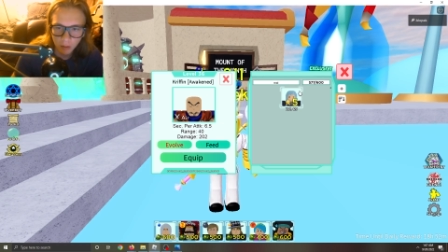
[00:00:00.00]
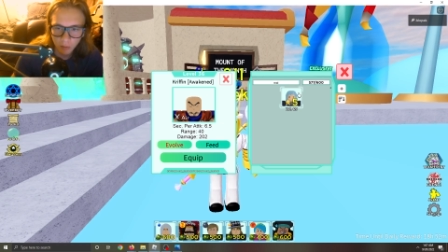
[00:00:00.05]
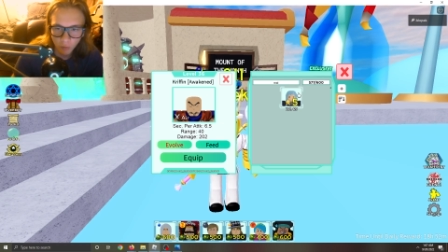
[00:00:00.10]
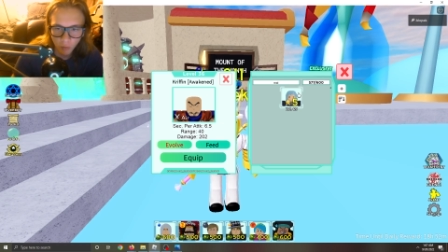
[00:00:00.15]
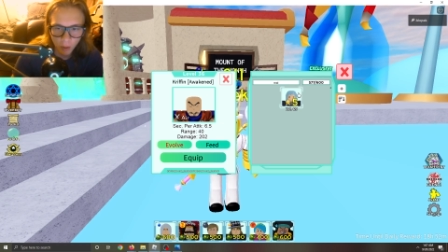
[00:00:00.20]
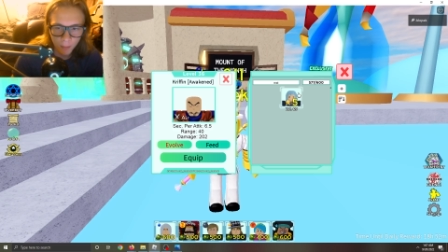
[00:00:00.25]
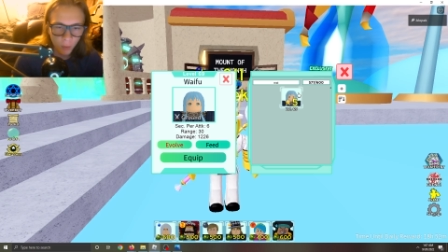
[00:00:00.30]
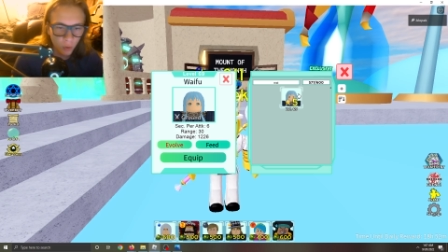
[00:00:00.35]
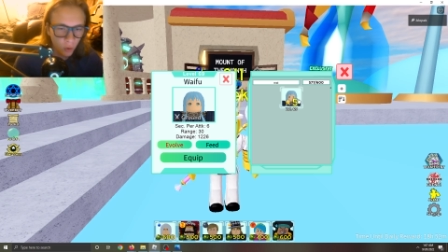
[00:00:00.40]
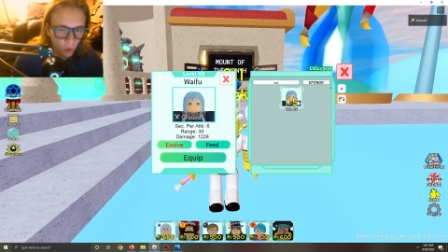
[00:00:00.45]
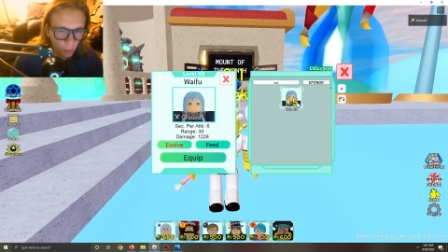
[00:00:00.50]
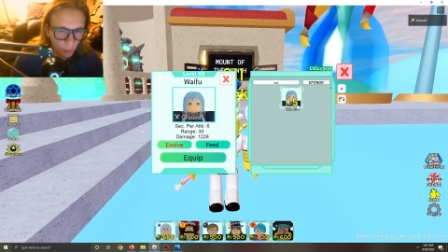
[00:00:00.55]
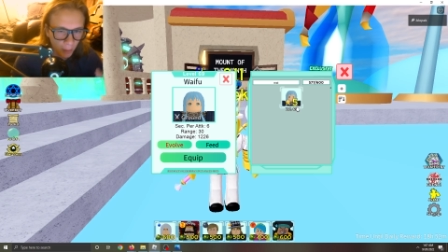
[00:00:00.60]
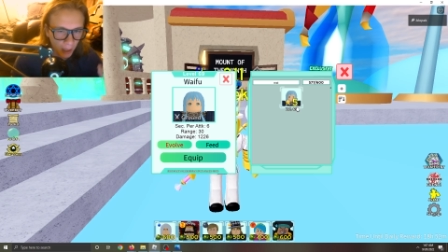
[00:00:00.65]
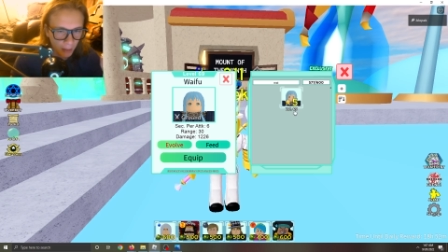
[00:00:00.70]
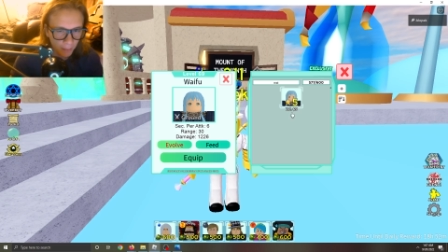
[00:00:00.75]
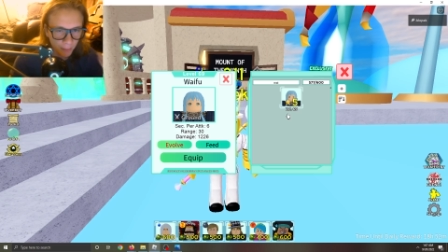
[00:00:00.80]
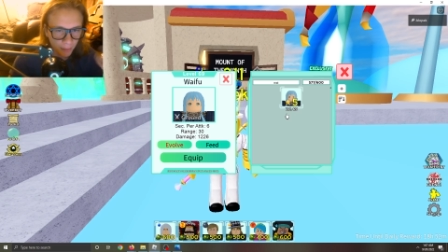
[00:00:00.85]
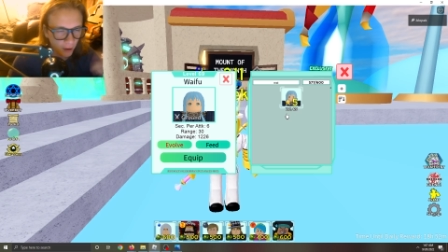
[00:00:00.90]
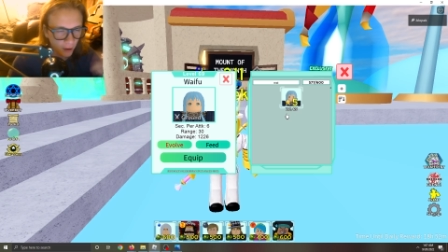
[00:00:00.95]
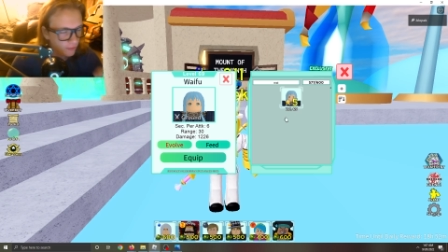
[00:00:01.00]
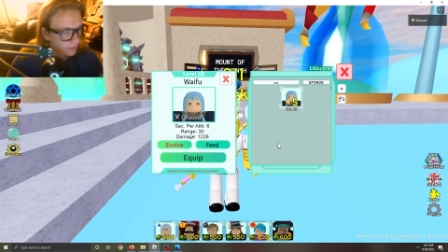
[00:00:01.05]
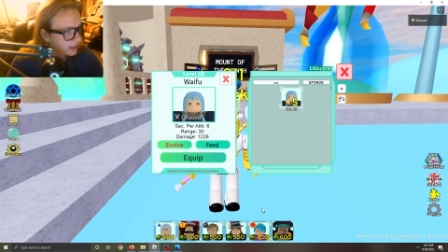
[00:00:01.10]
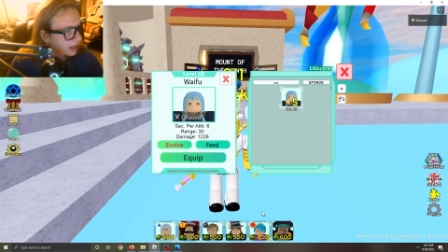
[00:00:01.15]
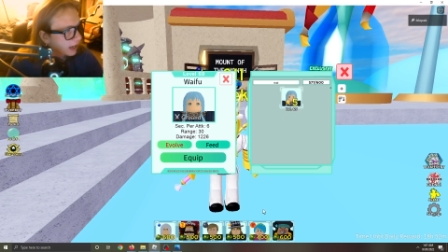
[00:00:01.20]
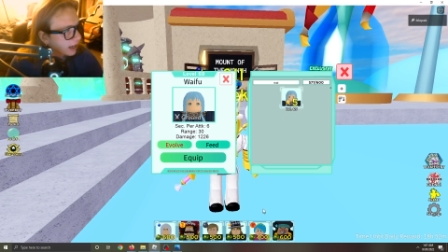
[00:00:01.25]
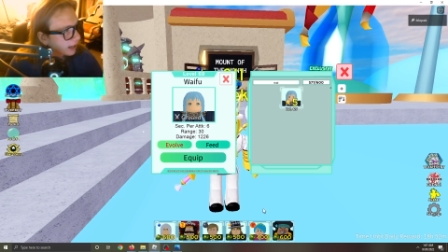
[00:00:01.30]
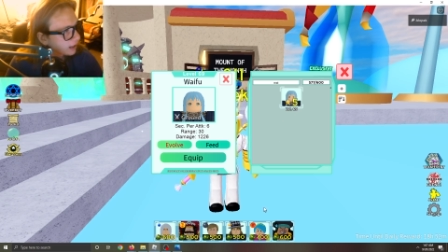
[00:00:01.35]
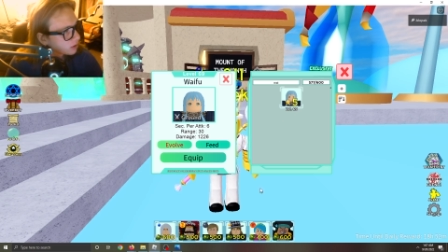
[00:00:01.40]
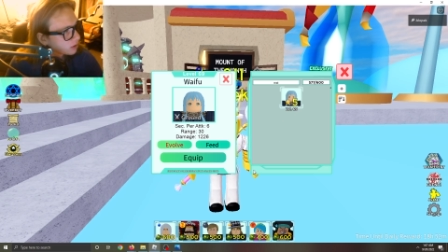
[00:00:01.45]
Rimuru might buff
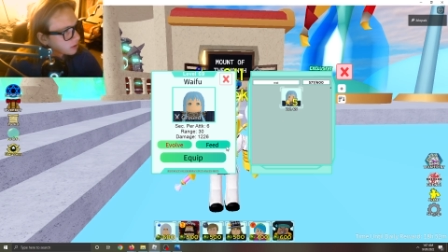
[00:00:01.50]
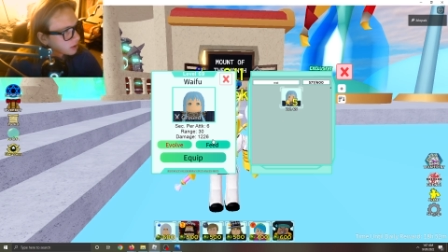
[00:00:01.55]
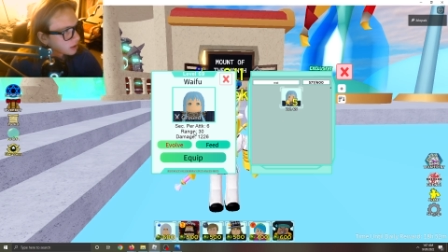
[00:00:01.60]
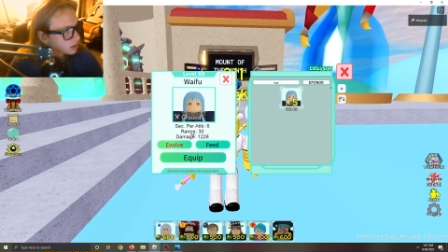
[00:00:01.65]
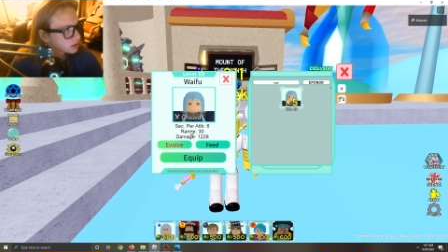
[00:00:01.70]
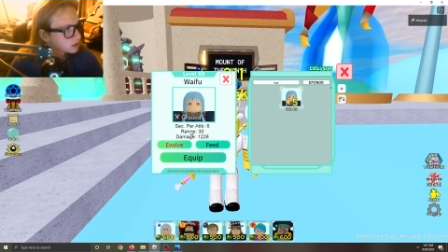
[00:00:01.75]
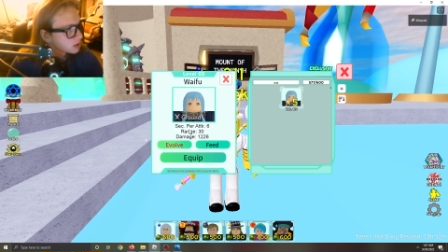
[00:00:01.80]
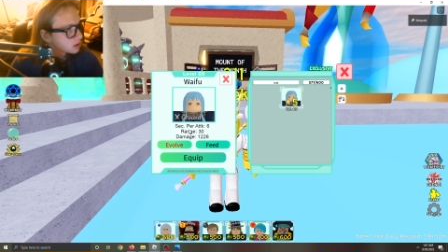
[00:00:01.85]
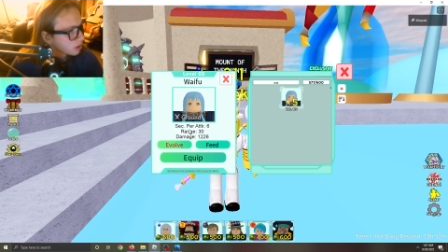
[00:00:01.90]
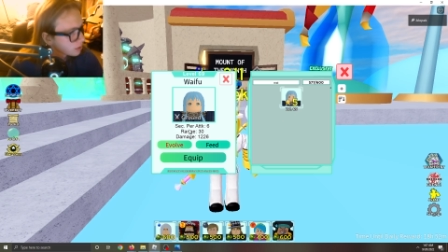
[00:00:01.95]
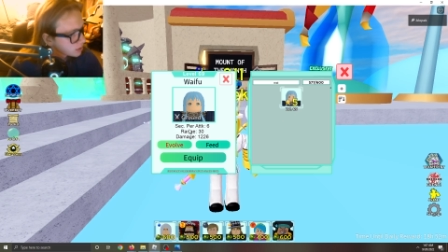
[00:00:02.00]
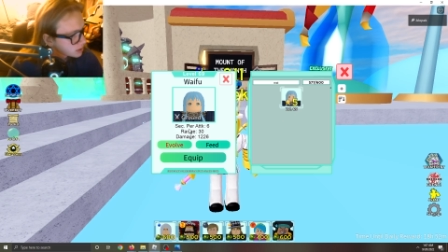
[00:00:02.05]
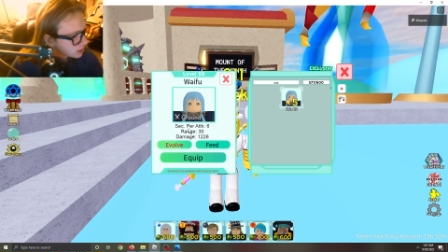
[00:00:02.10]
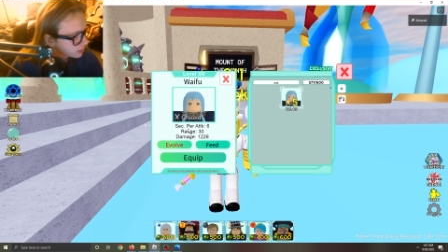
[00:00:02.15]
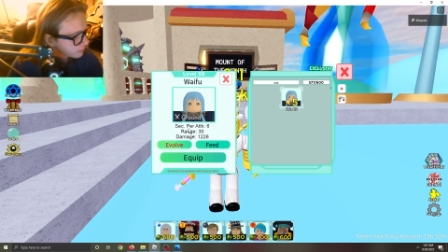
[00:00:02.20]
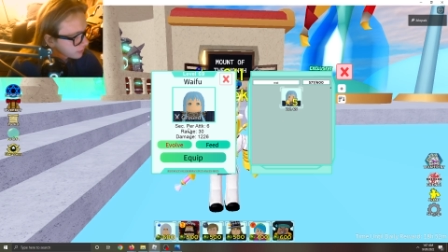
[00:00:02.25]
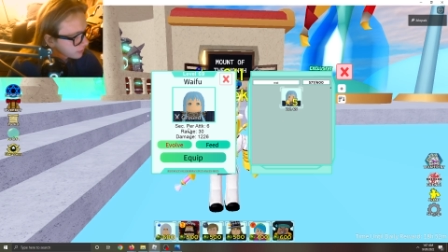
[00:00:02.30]
Guy unit, you know, stuff